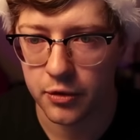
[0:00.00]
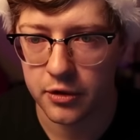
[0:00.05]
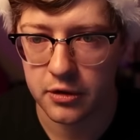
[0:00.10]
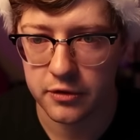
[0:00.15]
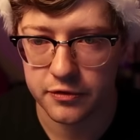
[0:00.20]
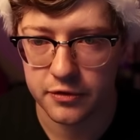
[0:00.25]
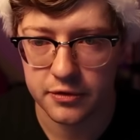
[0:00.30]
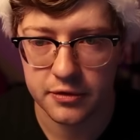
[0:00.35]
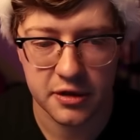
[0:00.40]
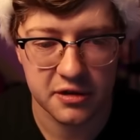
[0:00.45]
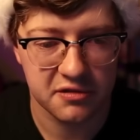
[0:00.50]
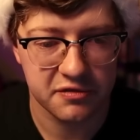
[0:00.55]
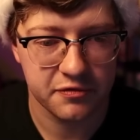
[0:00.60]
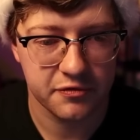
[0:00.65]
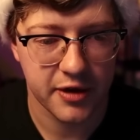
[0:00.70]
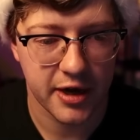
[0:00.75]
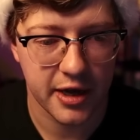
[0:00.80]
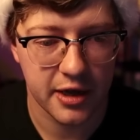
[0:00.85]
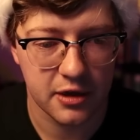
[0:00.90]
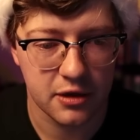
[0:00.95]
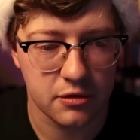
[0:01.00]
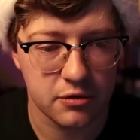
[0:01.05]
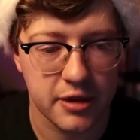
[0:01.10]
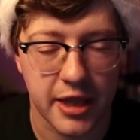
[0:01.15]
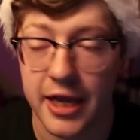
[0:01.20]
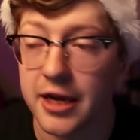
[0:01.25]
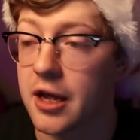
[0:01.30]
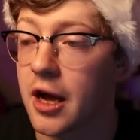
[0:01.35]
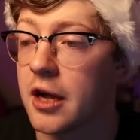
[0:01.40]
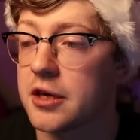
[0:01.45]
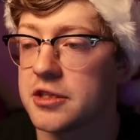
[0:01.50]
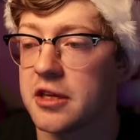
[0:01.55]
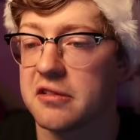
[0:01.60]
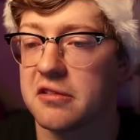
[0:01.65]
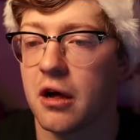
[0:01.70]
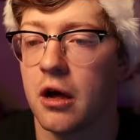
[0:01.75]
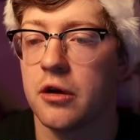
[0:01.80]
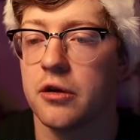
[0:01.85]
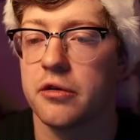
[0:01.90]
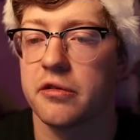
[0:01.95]
Wonderful. It's file get
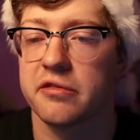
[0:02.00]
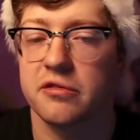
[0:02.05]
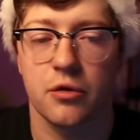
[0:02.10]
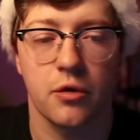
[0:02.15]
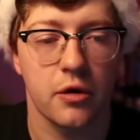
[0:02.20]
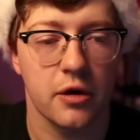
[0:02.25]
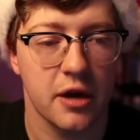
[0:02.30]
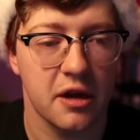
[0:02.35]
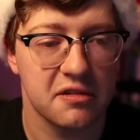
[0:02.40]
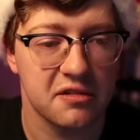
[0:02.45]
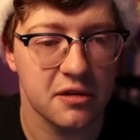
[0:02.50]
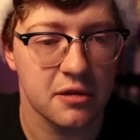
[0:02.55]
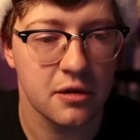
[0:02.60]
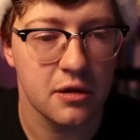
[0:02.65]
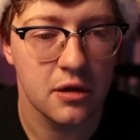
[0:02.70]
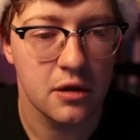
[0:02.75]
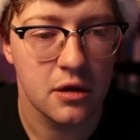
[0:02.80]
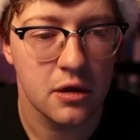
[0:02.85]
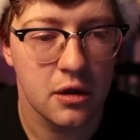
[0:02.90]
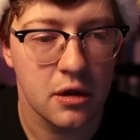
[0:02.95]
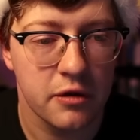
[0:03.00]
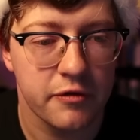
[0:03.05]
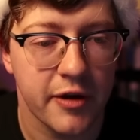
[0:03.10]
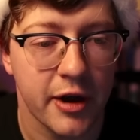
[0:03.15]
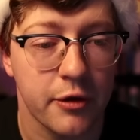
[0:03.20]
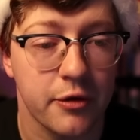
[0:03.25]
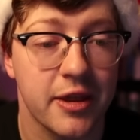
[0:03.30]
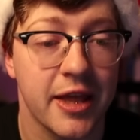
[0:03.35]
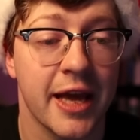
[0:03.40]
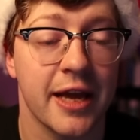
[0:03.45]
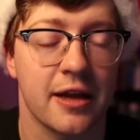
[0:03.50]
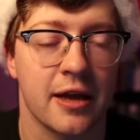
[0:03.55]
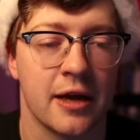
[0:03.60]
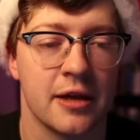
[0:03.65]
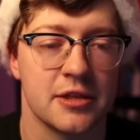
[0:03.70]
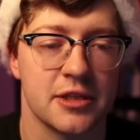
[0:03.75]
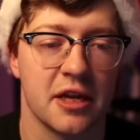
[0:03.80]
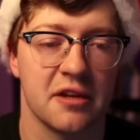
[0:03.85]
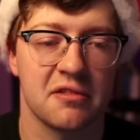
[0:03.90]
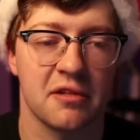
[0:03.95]
contents underscore. I see. File get
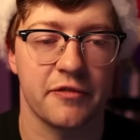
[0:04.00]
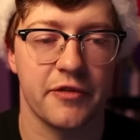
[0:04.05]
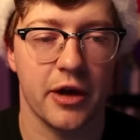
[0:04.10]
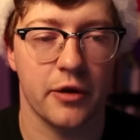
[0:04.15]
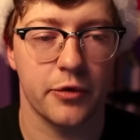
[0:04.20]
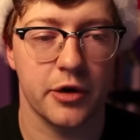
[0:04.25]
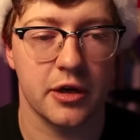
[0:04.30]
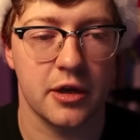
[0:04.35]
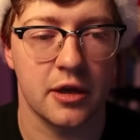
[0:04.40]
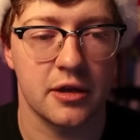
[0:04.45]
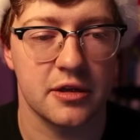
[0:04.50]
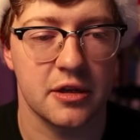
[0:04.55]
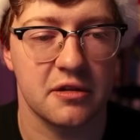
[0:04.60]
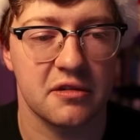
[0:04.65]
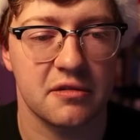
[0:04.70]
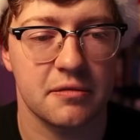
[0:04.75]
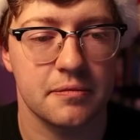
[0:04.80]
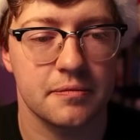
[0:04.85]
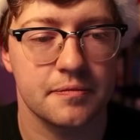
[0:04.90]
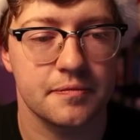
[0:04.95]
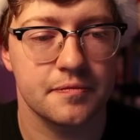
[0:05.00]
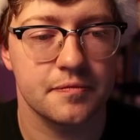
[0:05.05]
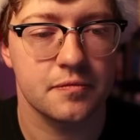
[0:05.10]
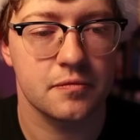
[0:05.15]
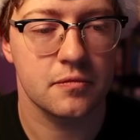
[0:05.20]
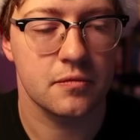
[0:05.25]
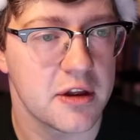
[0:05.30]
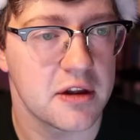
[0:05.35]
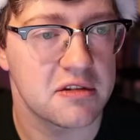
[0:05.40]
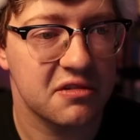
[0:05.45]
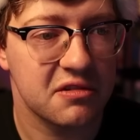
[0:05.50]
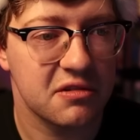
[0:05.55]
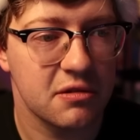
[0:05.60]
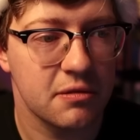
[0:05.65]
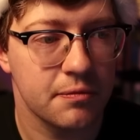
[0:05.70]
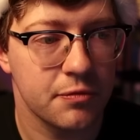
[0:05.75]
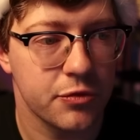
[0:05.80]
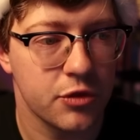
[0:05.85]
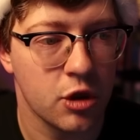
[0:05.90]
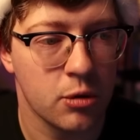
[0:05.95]
contents, not file read contents. have
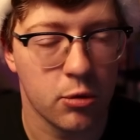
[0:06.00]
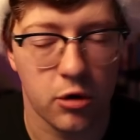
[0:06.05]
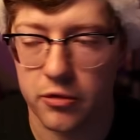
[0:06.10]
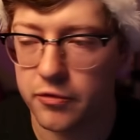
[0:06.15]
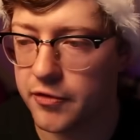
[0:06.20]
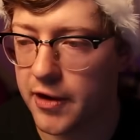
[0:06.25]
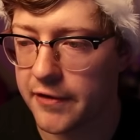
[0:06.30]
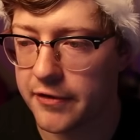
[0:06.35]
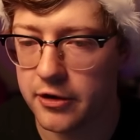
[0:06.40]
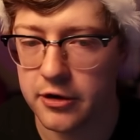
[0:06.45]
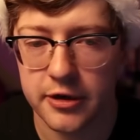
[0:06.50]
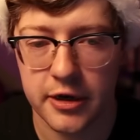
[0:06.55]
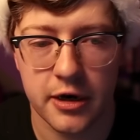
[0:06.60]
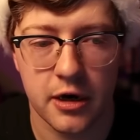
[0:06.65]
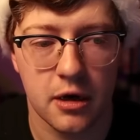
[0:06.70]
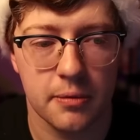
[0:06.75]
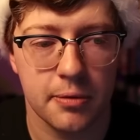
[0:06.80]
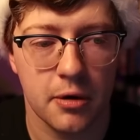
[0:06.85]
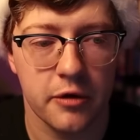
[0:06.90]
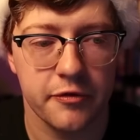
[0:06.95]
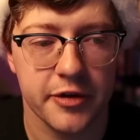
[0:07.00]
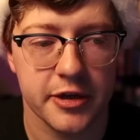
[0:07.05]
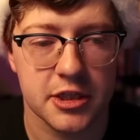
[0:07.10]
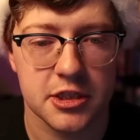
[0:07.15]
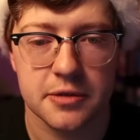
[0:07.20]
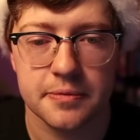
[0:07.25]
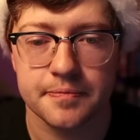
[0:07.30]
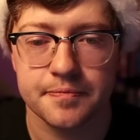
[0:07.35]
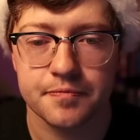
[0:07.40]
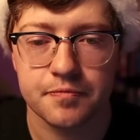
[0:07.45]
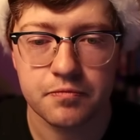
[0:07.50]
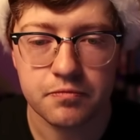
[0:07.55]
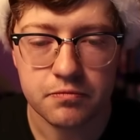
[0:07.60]
this. No more 500 error. Perfect.